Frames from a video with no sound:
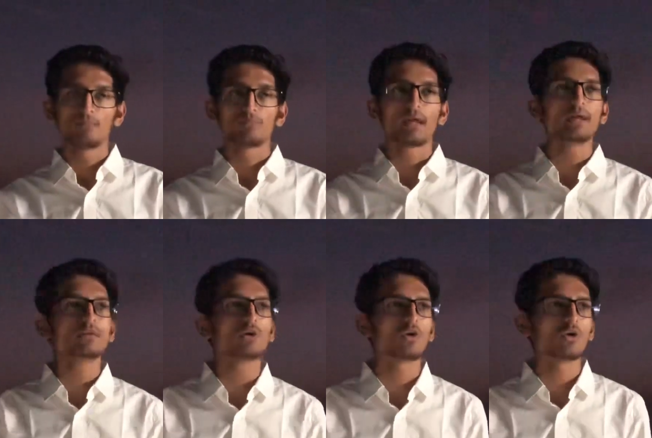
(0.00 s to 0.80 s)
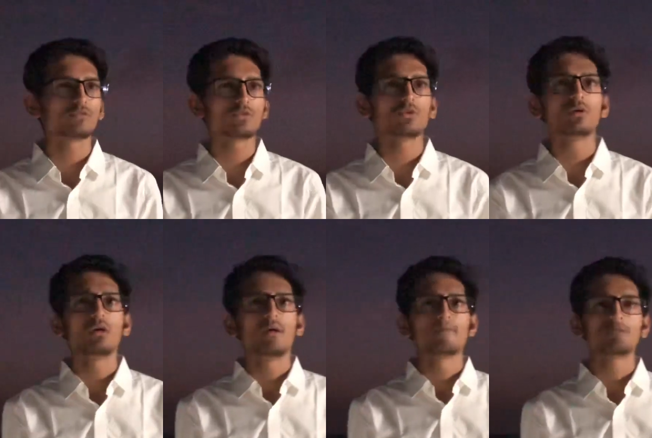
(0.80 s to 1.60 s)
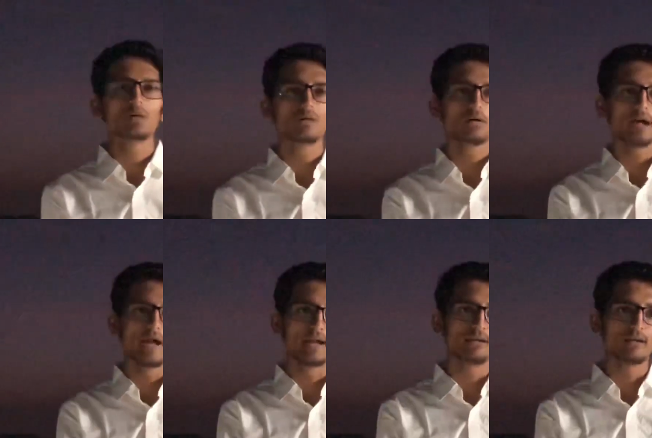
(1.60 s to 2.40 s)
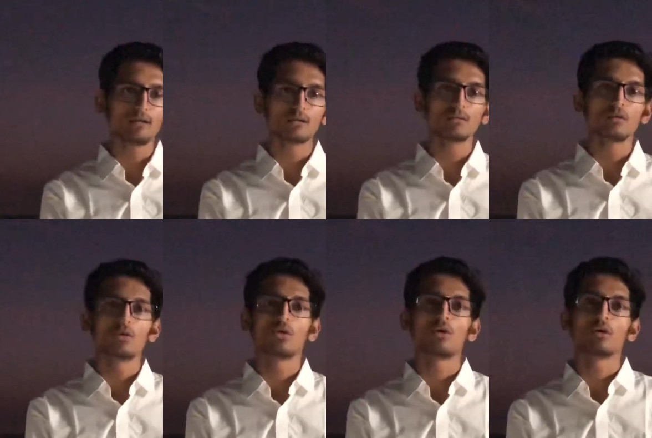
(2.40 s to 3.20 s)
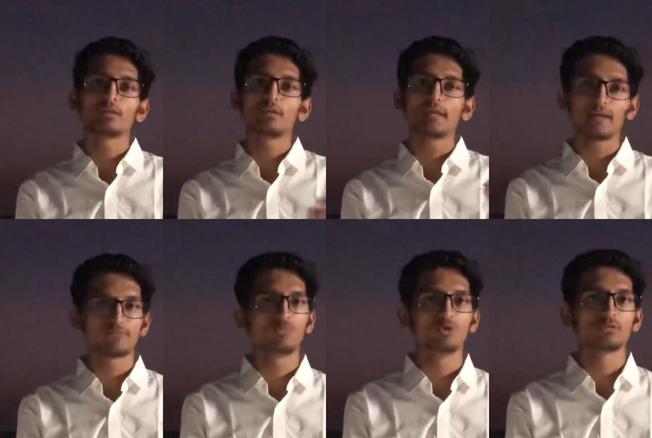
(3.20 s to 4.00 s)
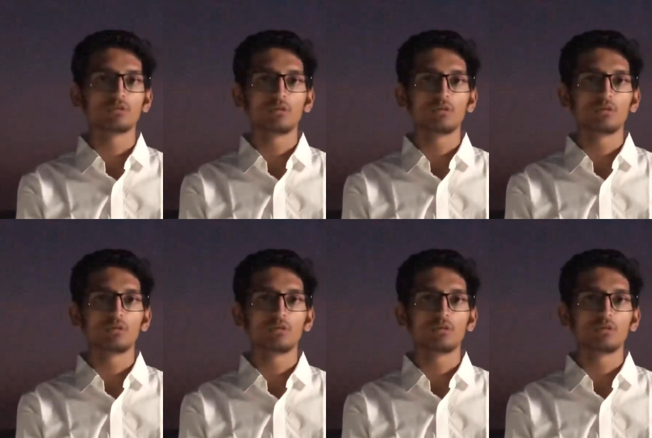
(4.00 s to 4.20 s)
And also the handwritten or the textbooks